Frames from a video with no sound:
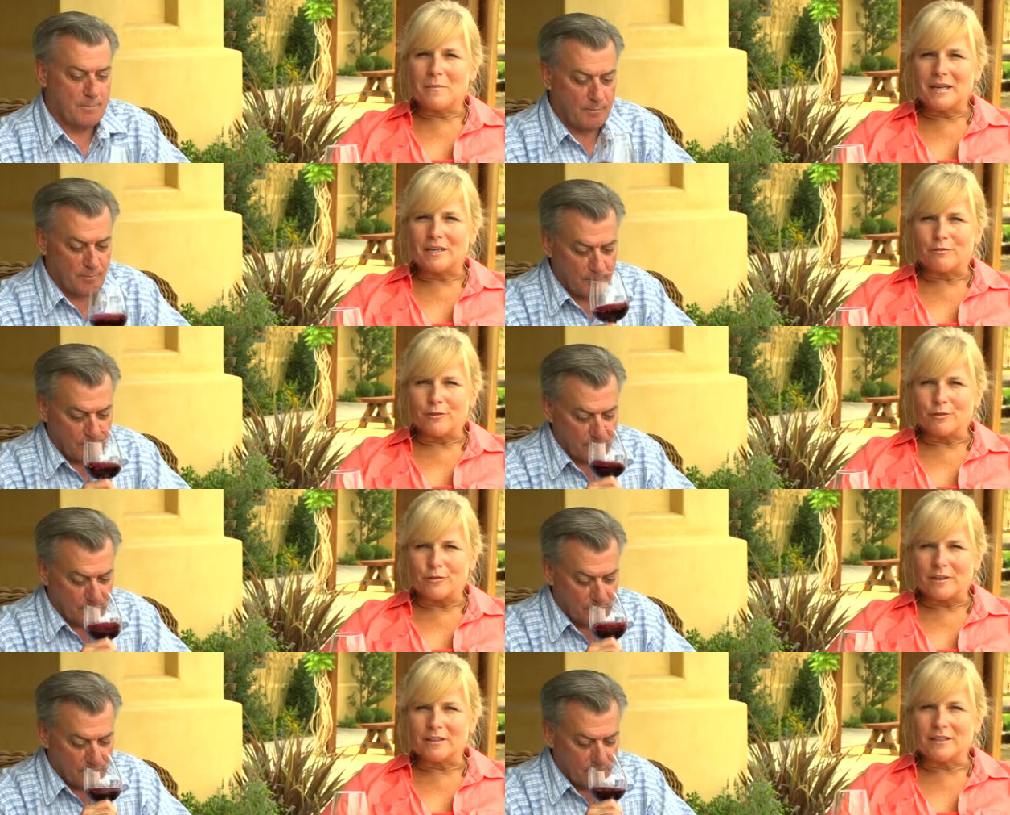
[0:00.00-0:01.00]
Speaker 1: to make it food
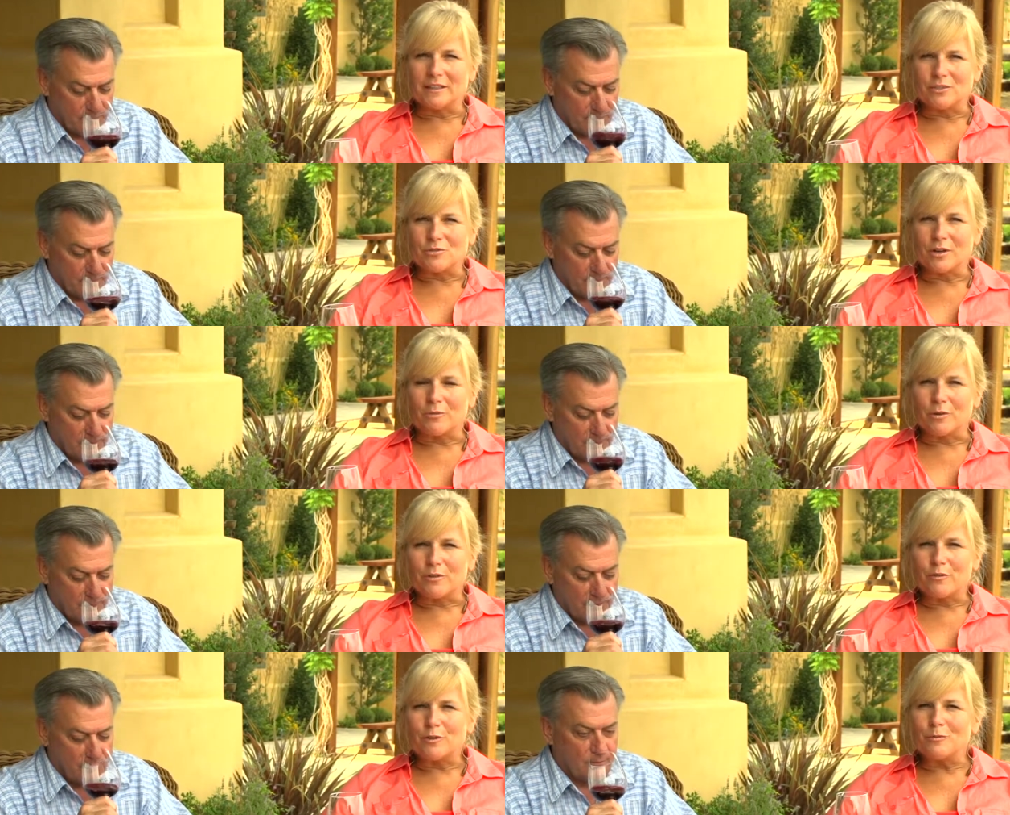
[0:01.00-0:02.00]
friendly and enjoy it with
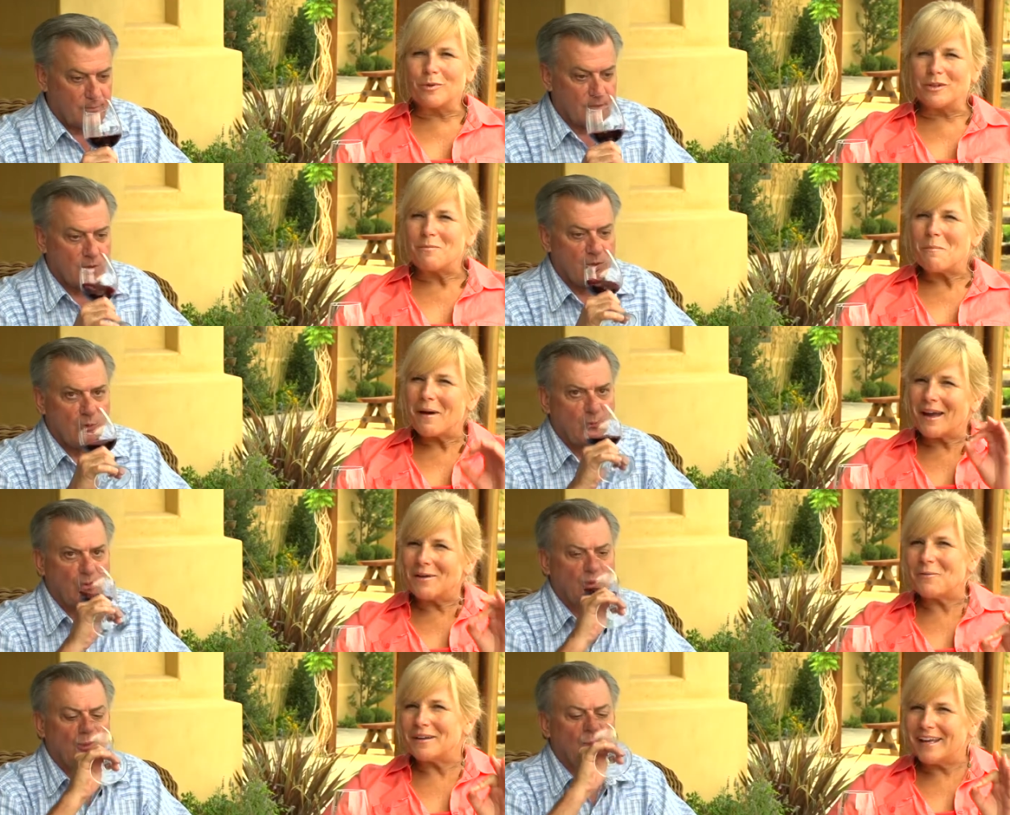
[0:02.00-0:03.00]
food, but you might
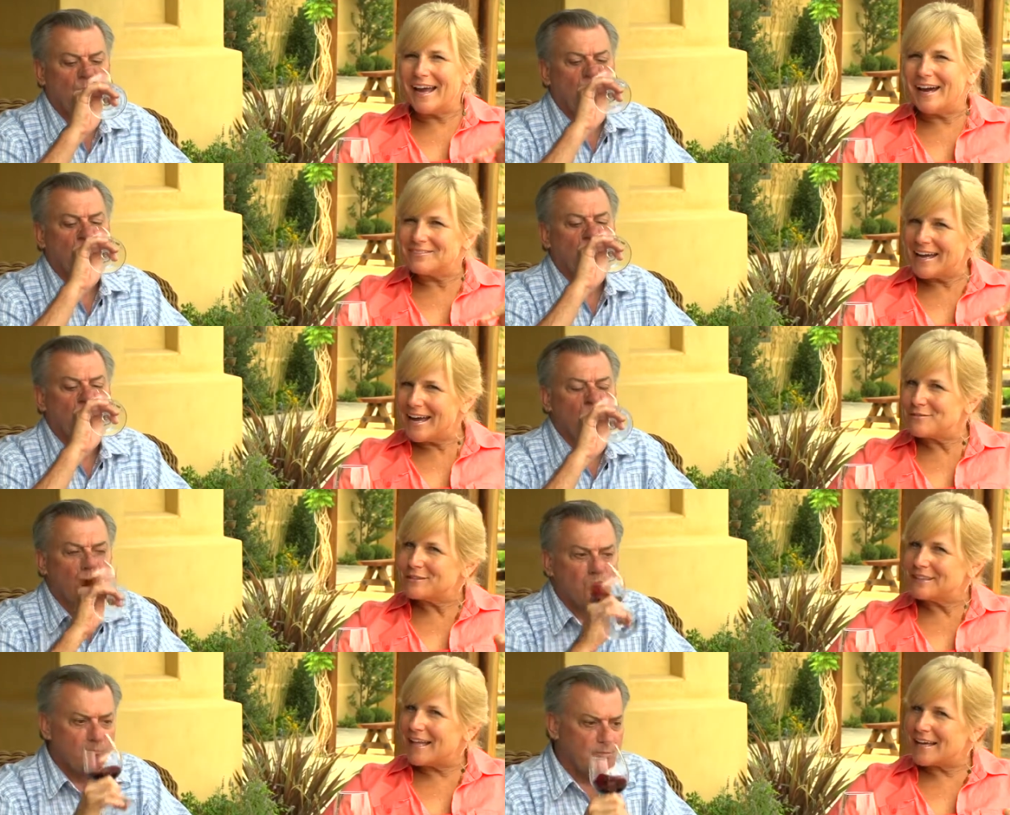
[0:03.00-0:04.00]
want to have a half a
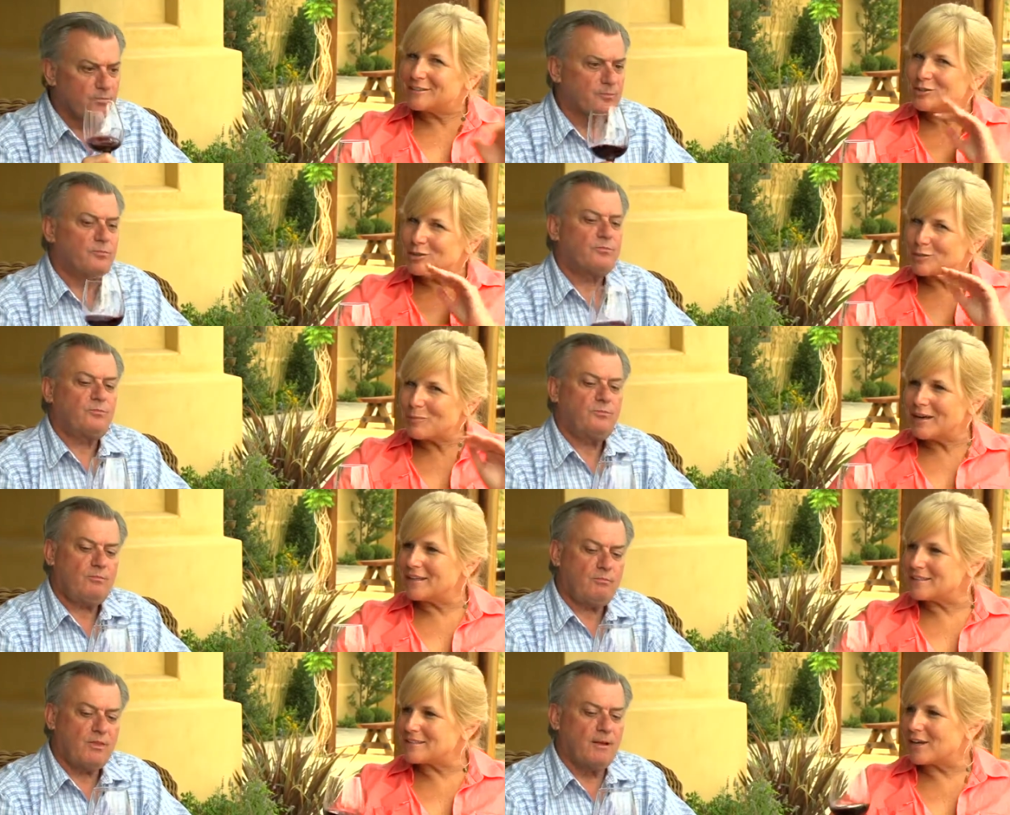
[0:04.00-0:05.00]
glass just by
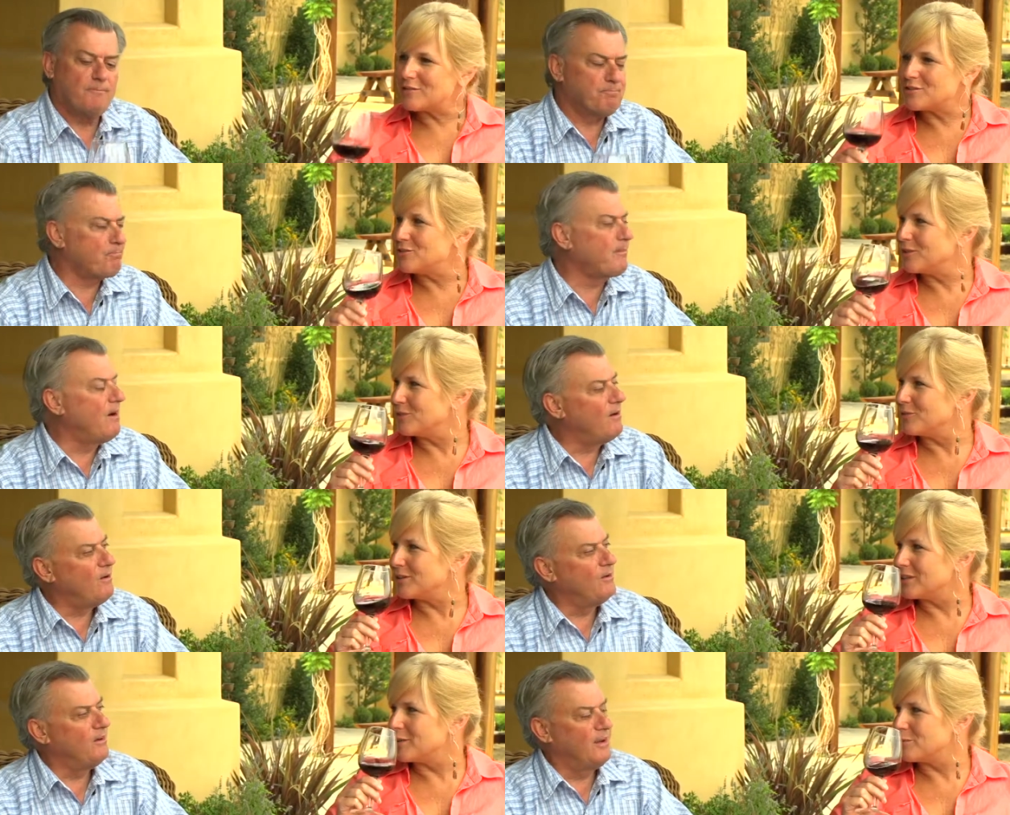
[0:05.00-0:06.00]
itself so you can oh,
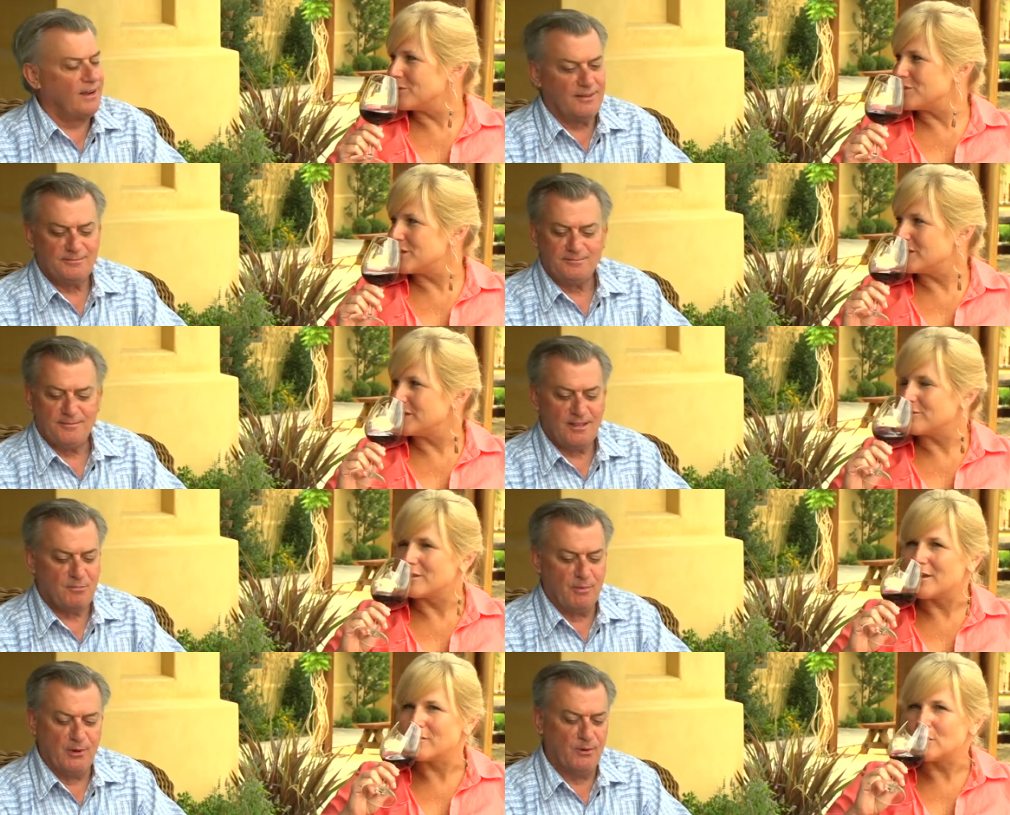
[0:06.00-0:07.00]
really yeah. appreciate the that's
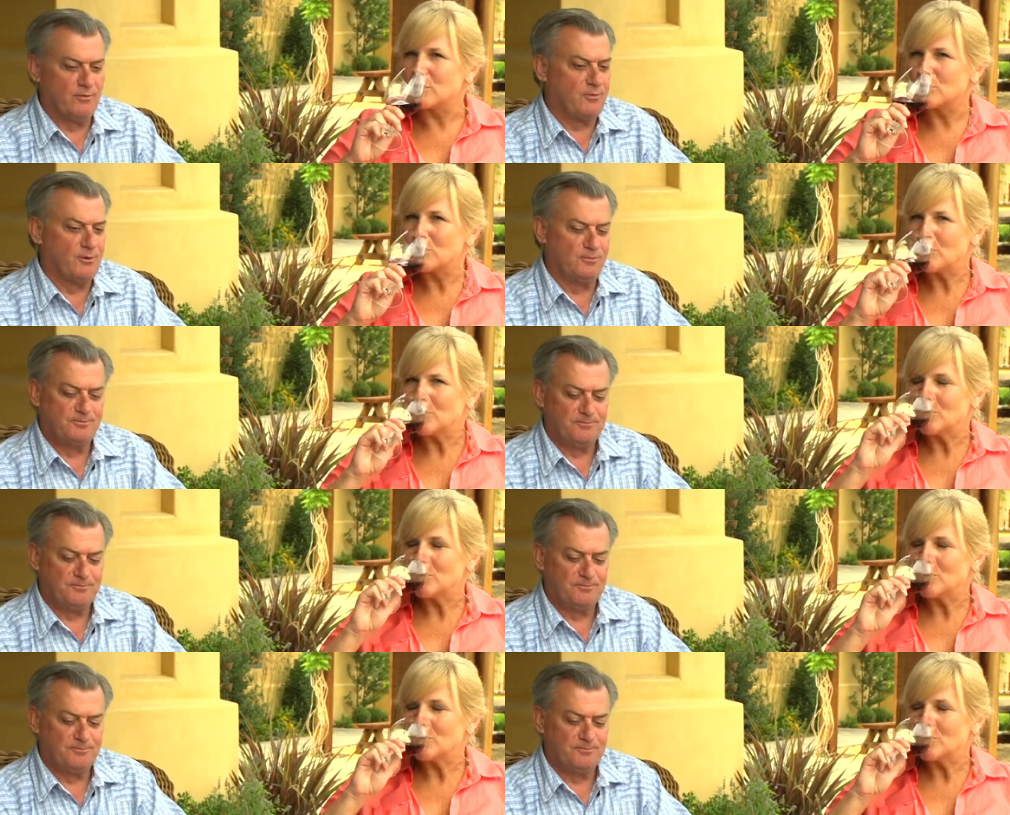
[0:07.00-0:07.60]
flavor. Beautiful.